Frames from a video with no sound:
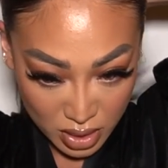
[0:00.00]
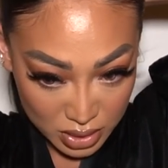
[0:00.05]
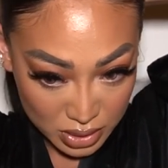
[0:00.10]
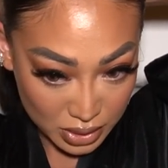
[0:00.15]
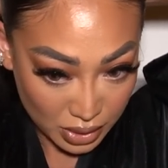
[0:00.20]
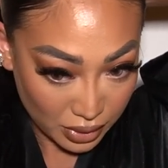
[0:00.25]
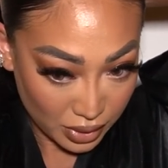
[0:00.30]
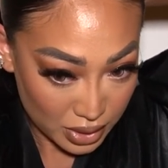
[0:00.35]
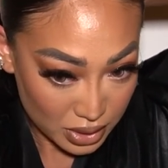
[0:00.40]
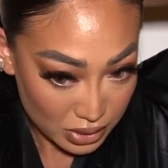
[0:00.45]

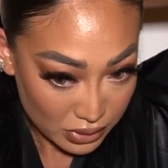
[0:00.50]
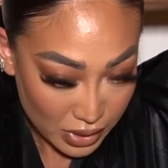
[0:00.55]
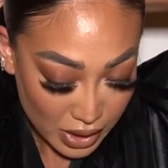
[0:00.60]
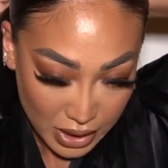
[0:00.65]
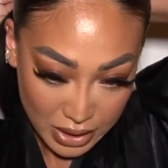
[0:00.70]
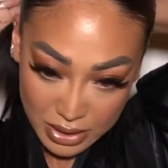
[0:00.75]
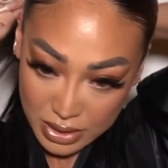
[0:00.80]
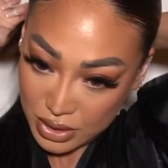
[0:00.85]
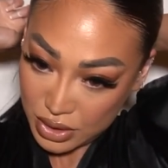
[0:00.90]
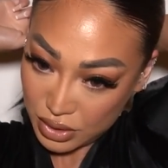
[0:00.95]
So this one
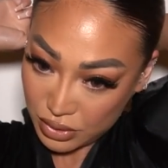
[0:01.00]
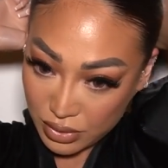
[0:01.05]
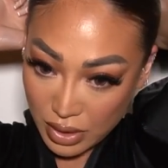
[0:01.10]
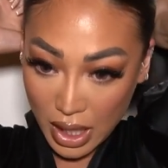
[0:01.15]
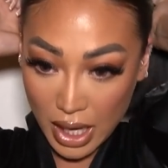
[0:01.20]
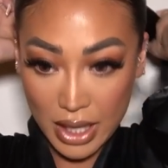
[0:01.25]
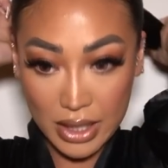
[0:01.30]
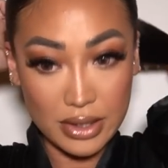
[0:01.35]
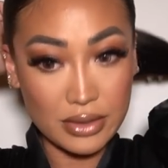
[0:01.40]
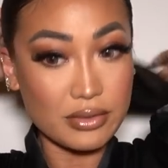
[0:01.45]
I do
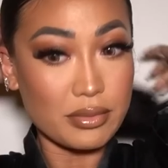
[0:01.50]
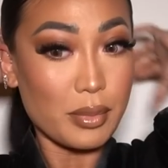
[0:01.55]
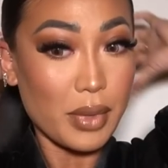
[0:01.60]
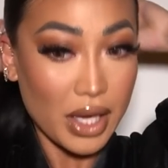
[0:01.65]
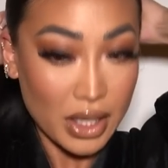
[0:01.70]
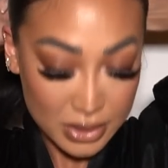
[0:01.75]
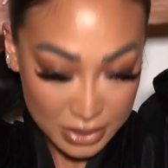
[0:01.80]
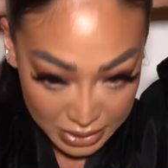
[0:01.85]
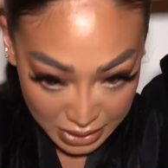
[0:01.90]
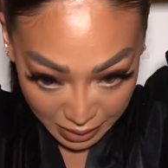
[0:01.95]
kind of
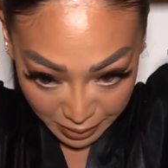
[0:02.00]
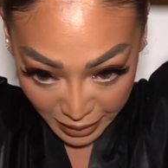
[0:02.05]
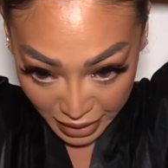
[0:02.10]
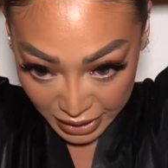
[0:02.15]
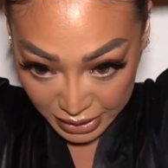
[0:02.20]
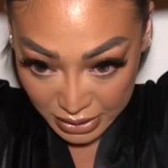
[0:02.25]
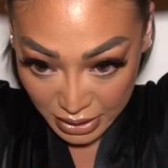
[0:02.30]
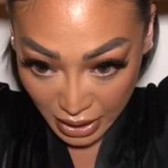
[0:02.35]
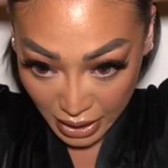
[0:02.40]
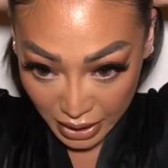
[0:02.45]
make
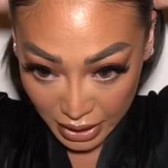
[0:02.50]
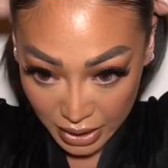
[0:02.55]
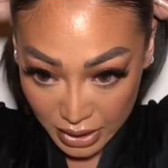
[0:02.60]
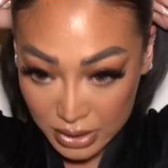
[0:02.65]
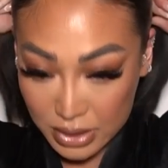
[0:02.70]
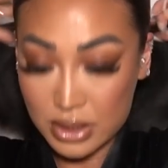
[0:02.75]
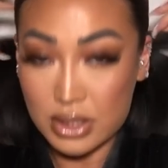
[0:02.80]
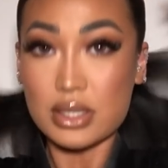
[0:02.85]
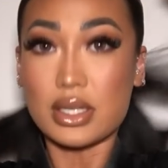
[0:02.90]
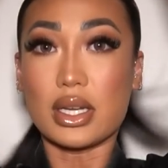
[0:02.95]

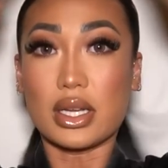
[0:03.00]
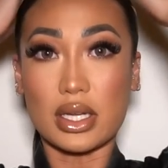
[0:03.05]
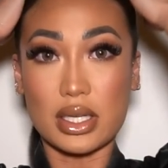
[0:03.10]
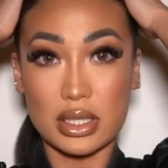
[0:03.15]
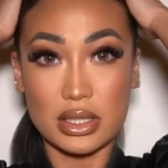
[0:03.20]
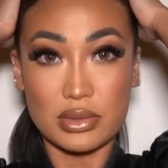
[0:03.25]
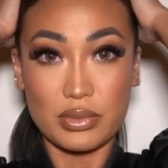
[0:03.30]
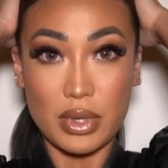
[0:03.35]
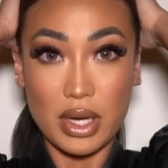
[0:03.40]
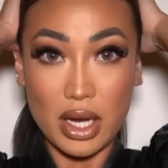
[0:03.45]
semi-tight
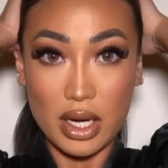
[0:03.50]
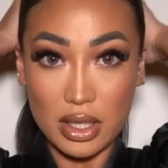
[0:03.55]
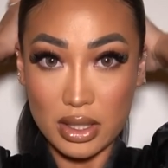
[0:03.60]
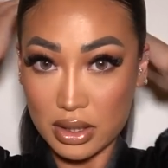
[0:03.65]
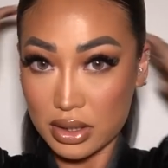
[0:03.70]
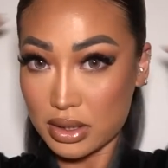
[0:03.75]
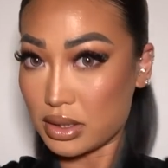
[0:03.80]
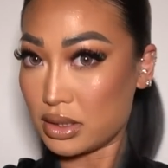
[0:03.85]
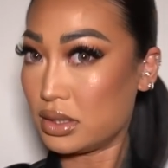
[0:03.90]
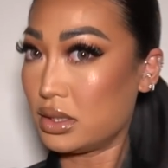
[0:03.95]
because we
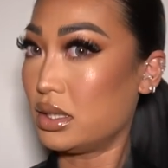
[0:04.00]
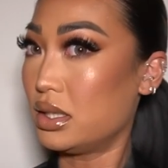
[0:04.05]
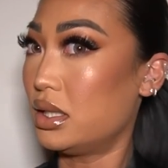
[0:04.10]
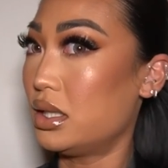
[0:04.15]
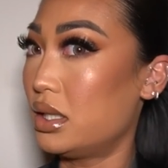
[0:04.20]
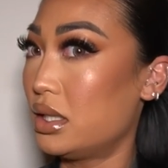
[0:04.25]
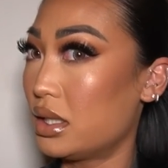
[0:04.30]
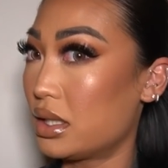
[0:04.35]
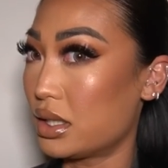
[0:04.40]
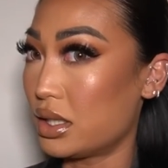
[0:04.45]
gotta,
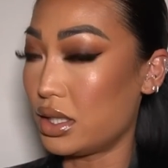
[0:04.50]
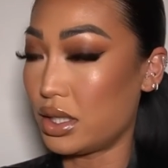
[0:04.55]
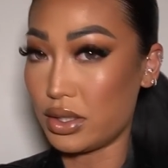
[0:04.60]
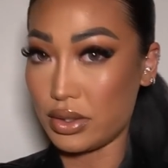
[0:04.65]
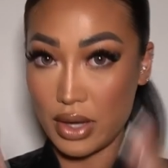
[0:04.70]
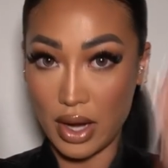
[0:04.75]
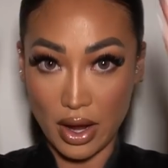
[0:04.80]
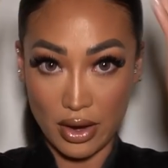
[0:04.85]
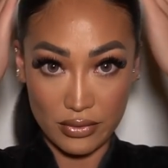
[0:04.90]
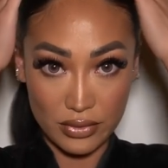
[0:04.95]

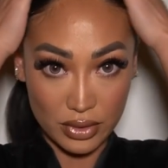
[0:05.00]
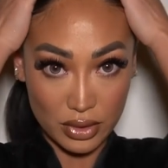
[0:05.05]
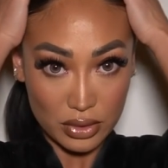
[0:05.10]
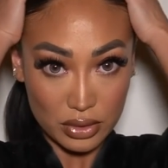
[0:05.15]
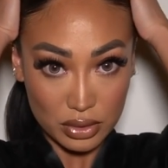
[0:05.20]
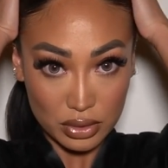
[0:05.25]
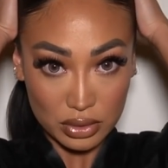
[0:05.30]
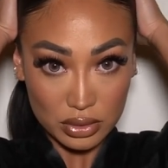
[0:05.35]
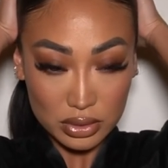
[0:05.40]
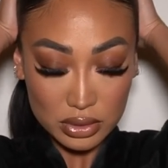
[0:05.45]
have it
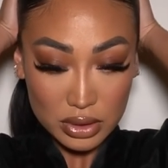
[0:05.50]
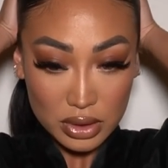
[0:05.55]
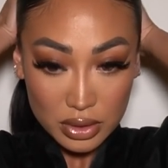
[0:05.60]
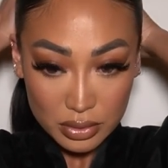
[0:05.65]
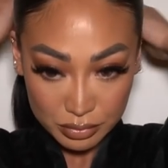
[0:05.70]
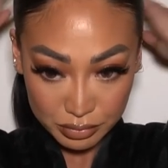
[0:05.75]
hold.